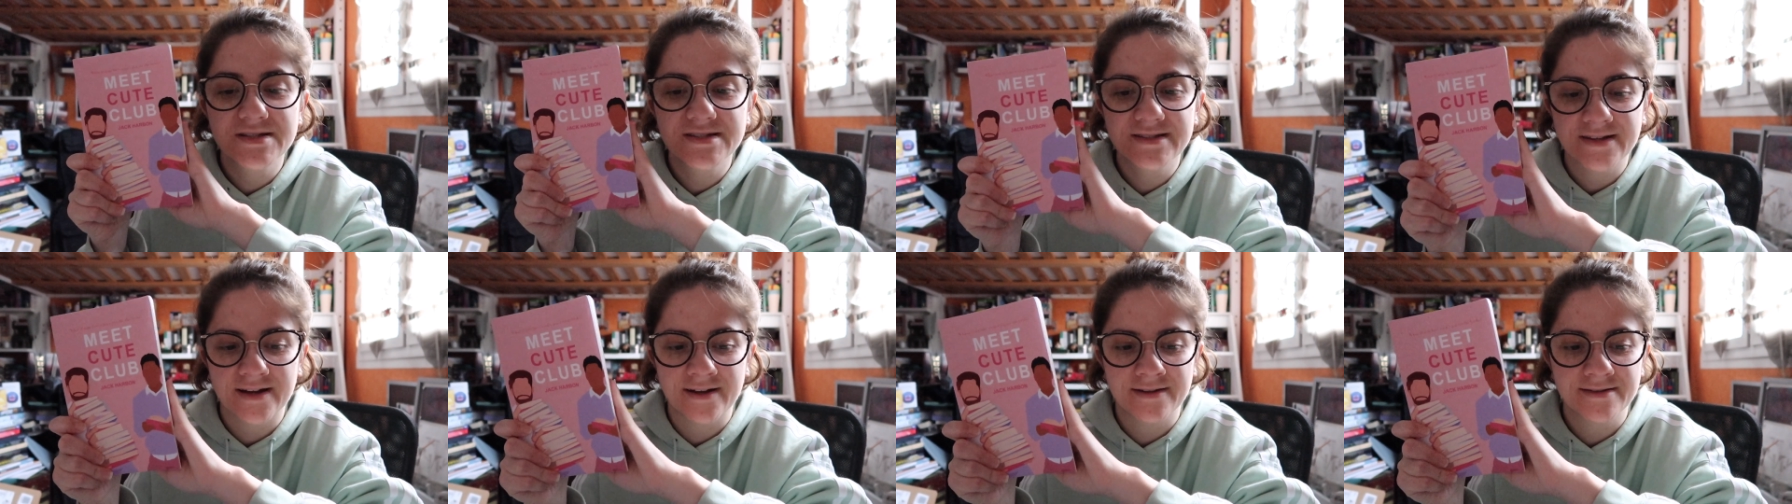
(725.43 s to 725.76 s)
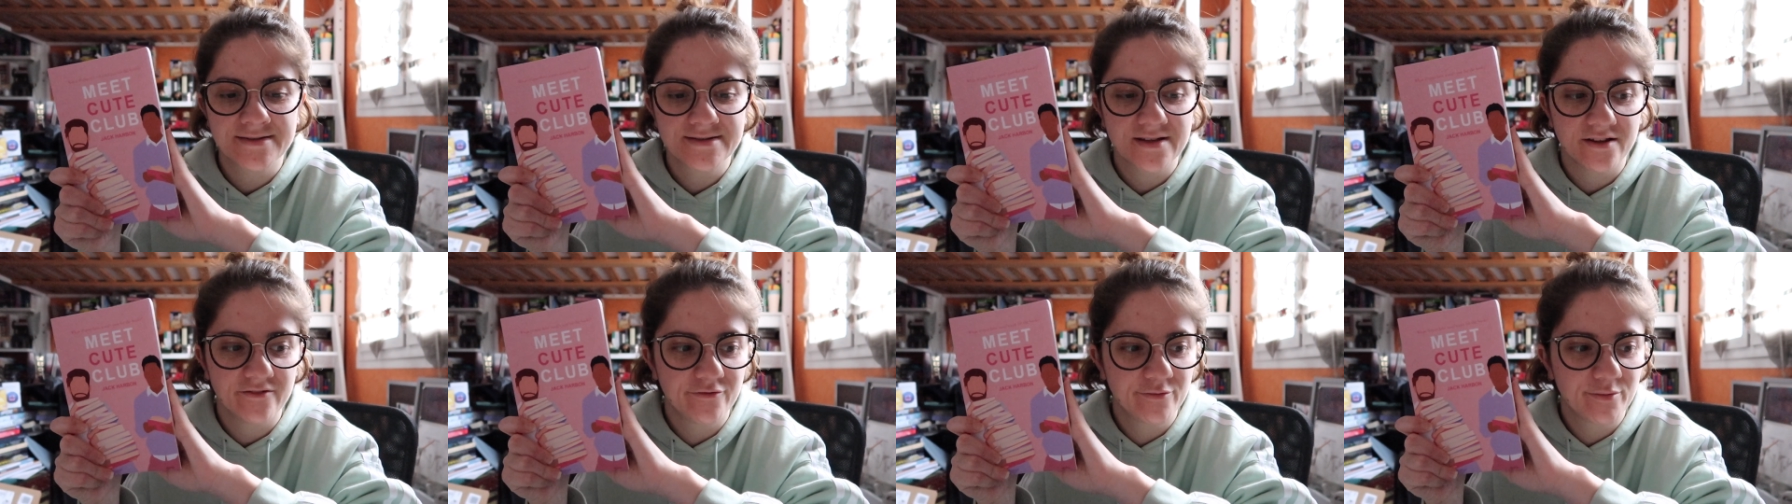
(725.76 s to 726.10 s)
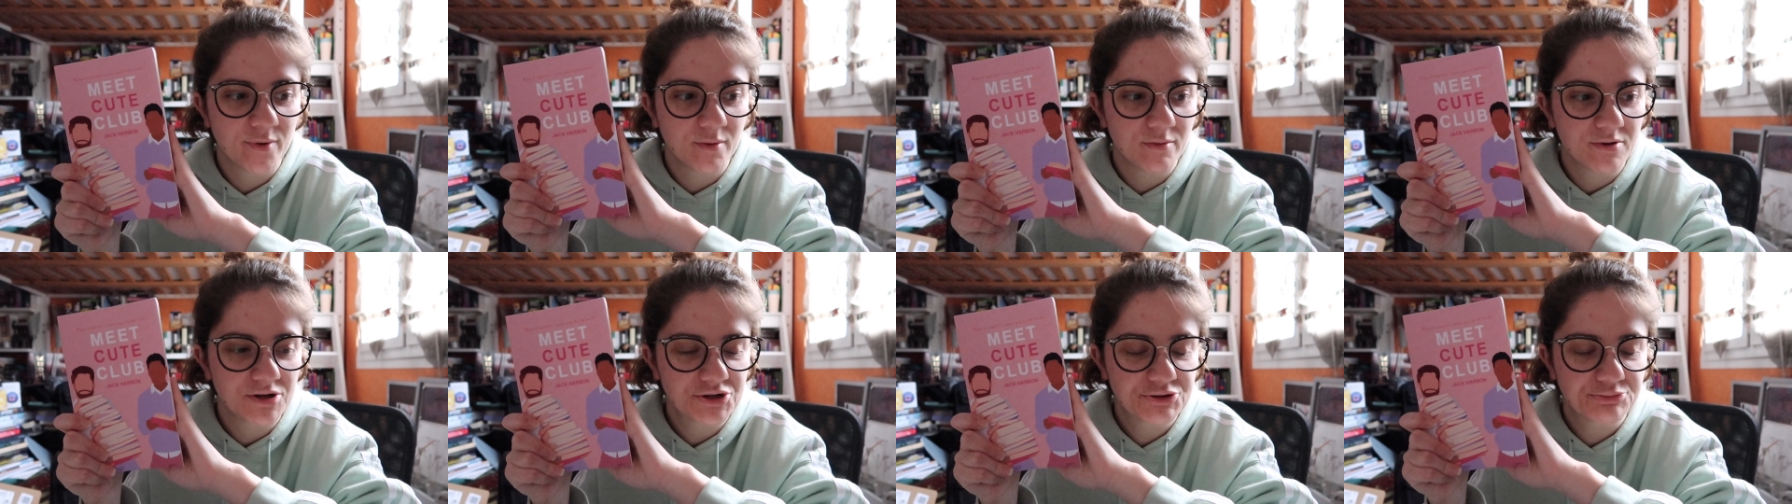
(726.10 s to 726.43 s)
stand
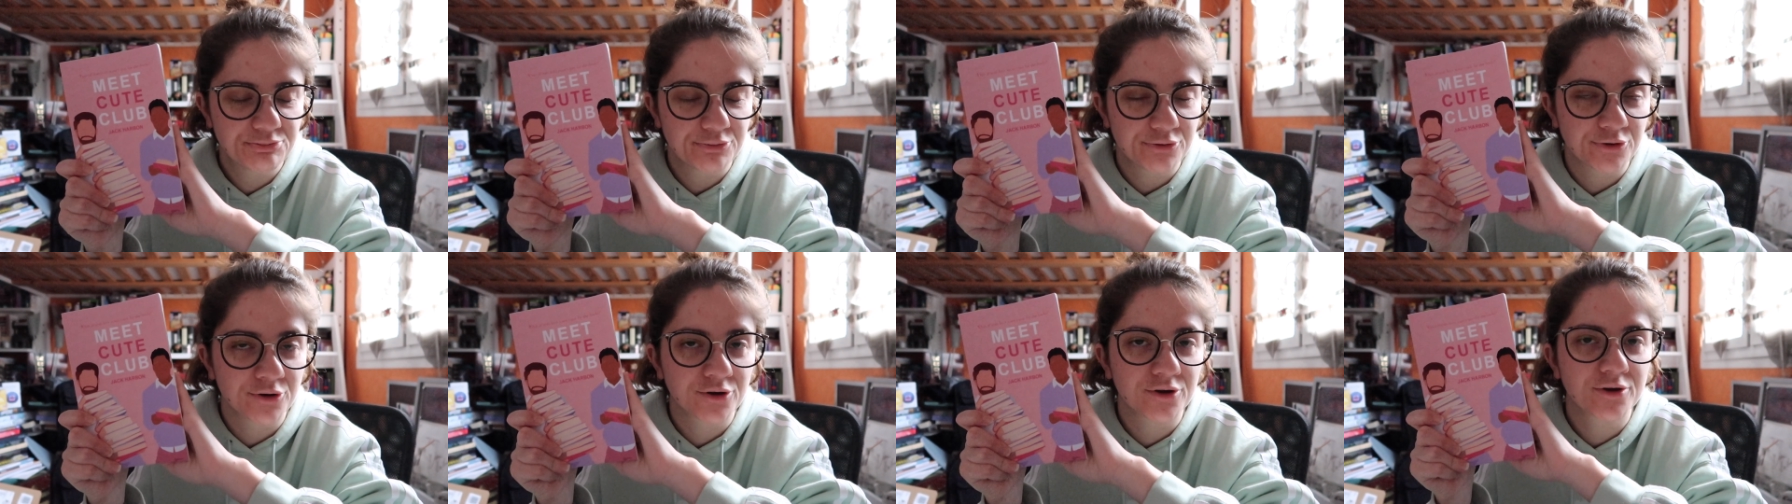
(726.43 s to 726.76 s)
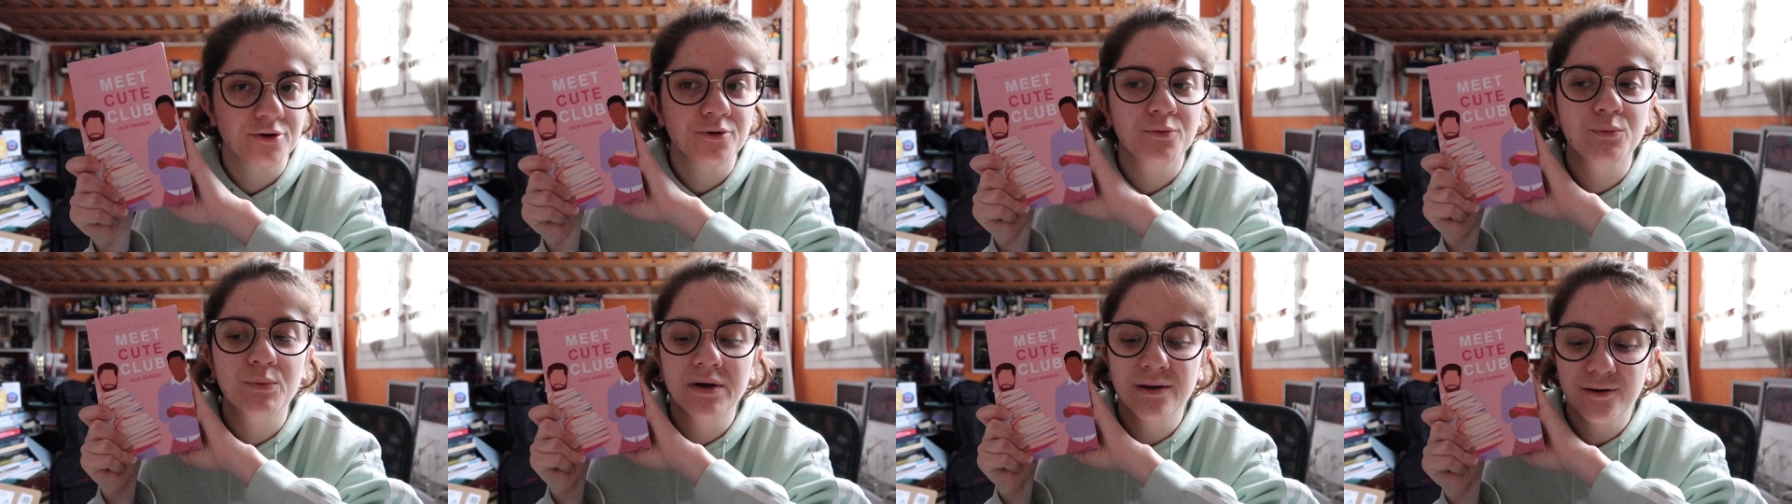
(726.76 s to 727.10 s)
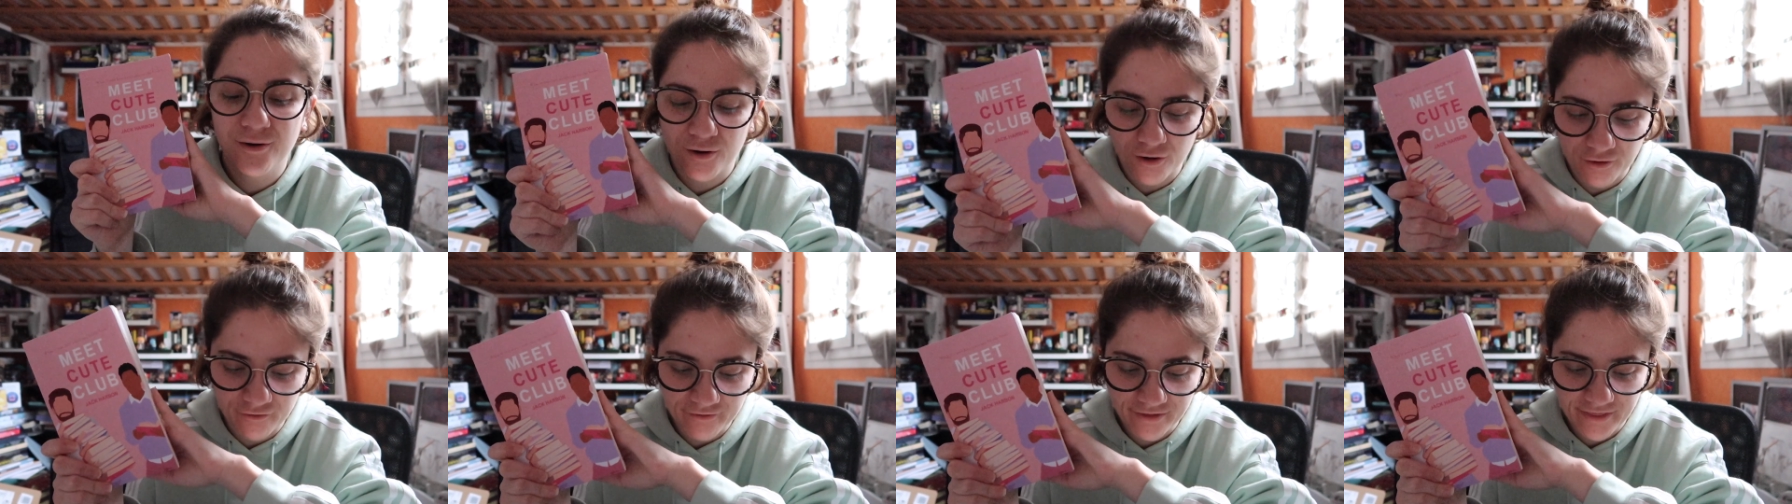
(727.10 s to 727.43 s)
self-published book.
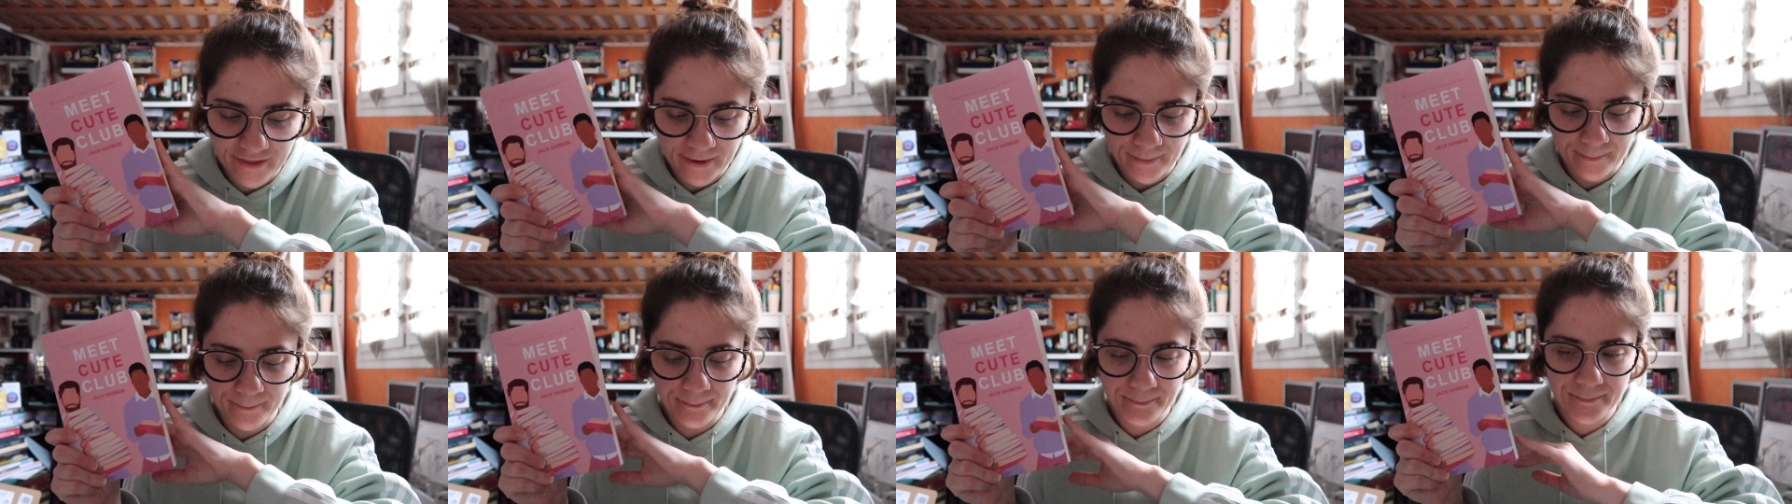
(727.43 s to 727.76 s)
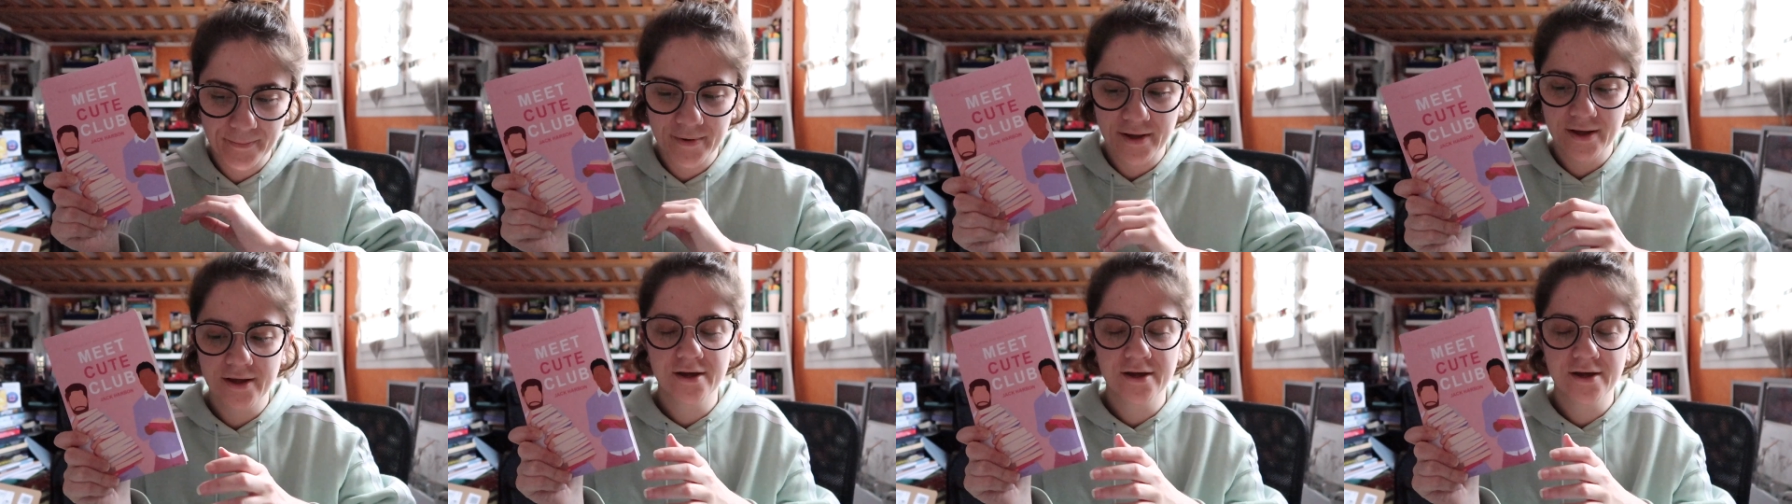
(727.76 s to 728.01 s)
We love them.